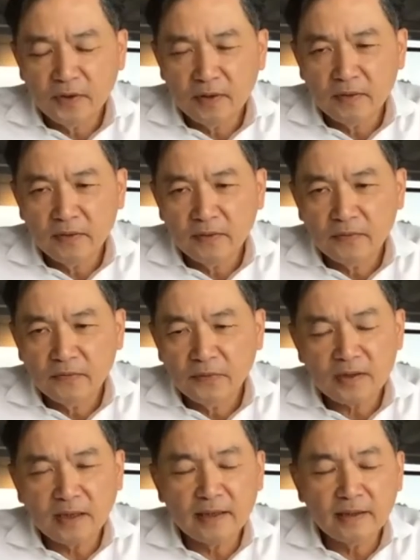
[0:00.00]
for a
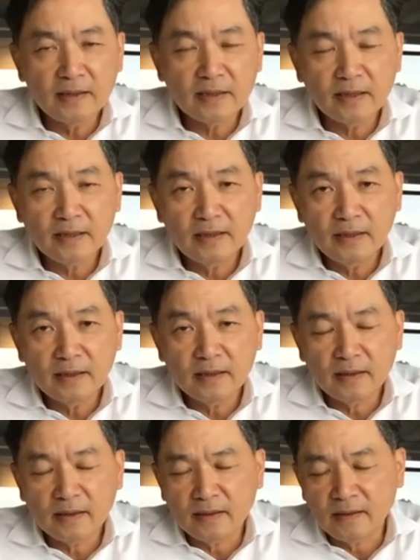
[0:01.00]
start, I think certainly
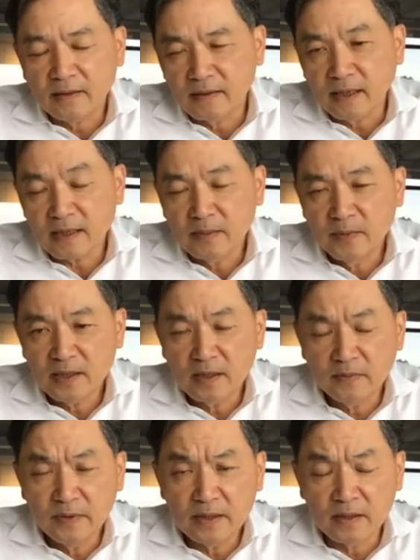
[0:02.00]
customer
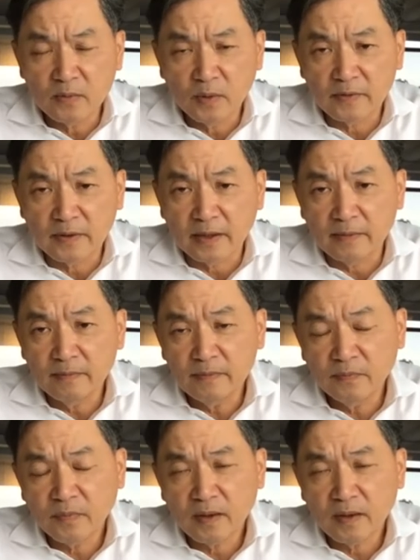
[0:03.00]
service is one of them.